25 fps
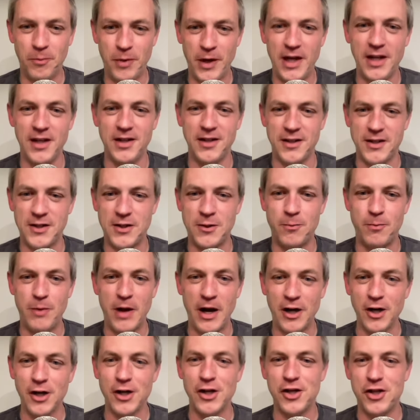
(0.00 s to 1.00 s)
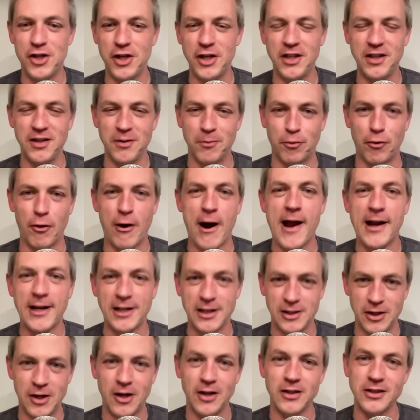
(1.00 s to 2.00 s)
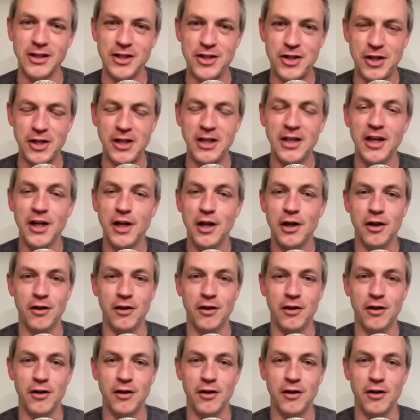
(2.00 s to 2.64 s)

Pitt disparaging the bracketology